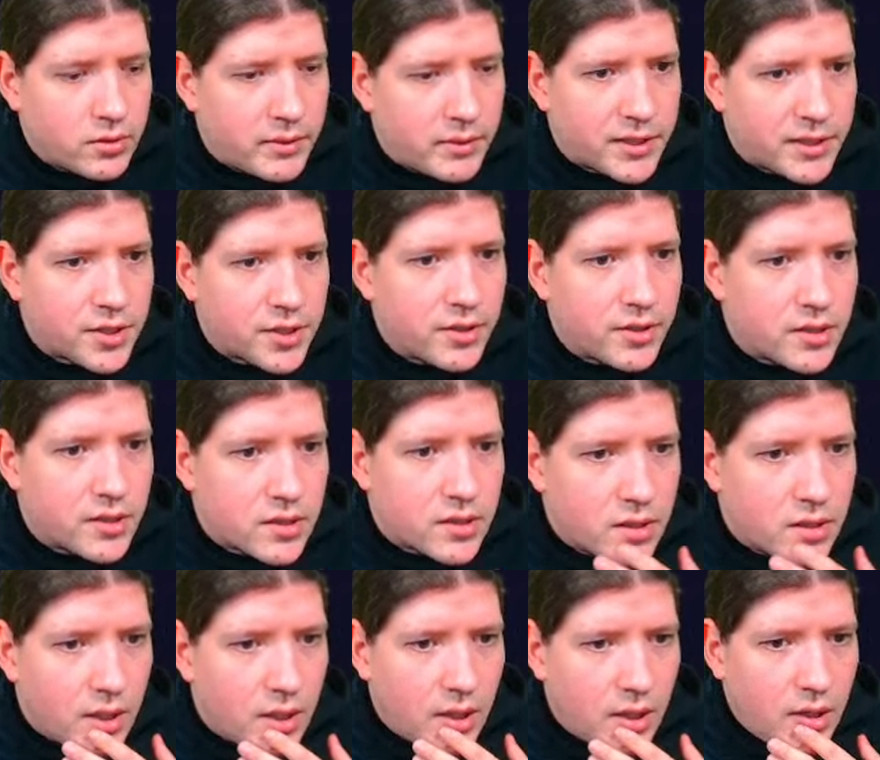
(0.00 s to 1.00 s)
this.
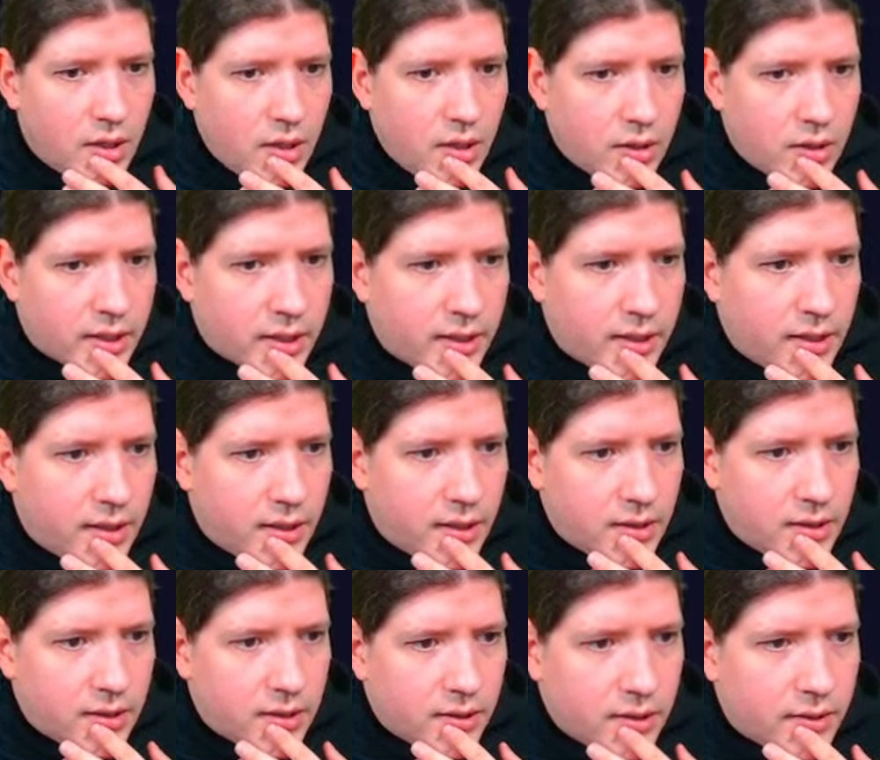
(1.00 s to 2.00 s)
Okay,
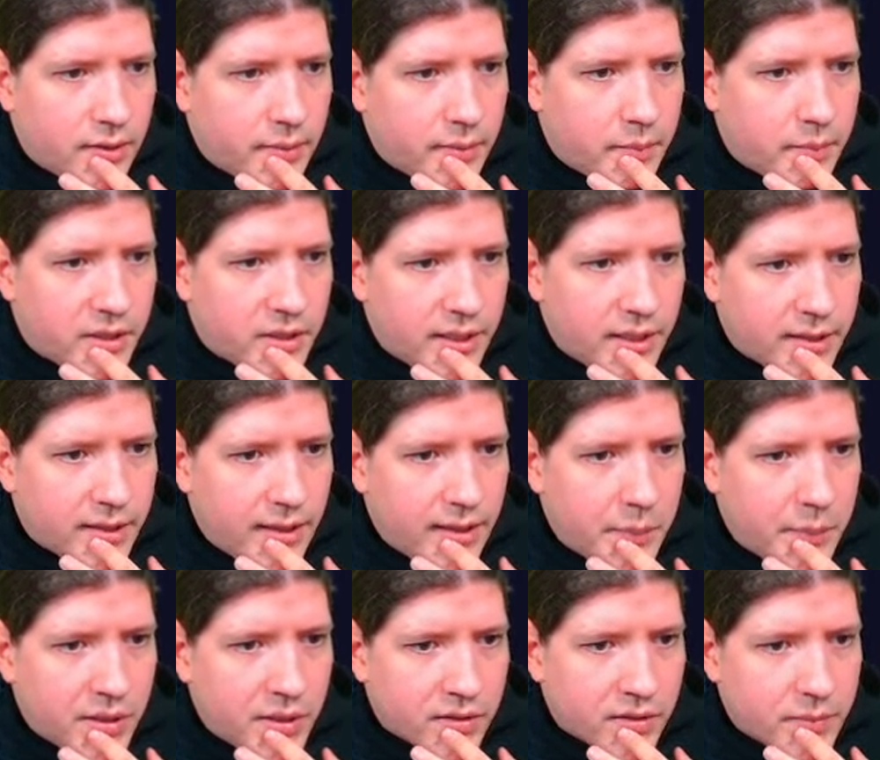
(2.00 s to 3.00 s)
but like
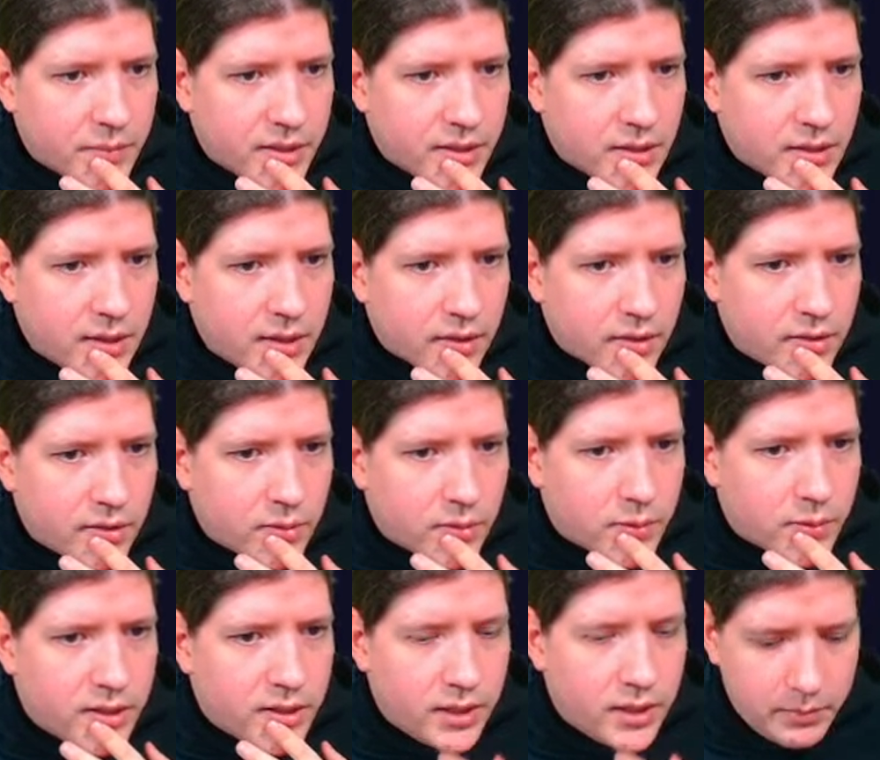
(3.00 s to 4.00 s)
apart from that, nothing
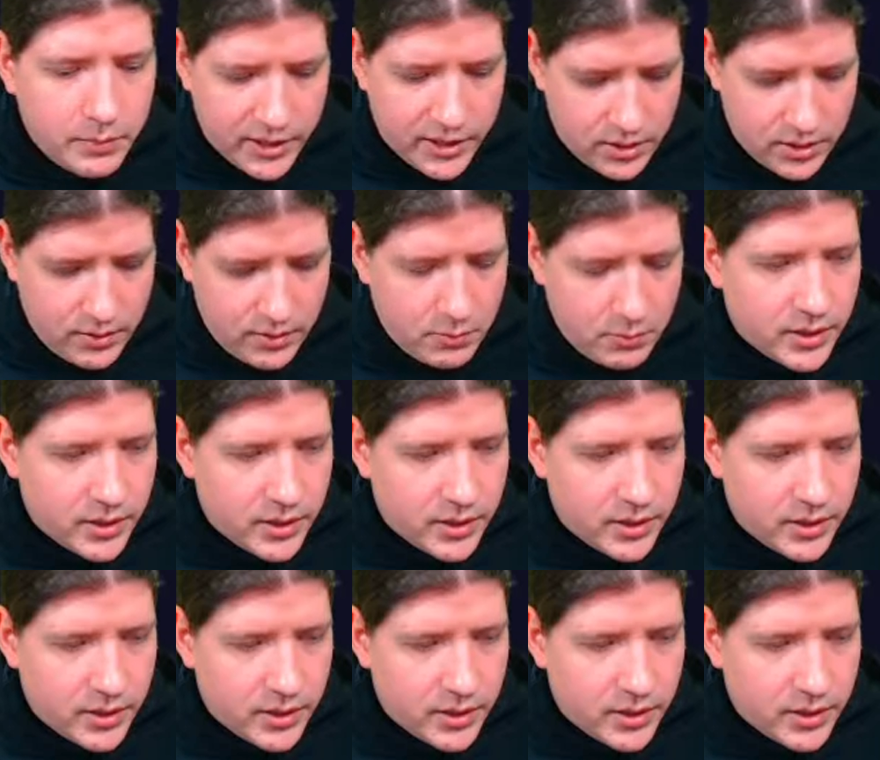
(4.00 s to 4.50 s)
really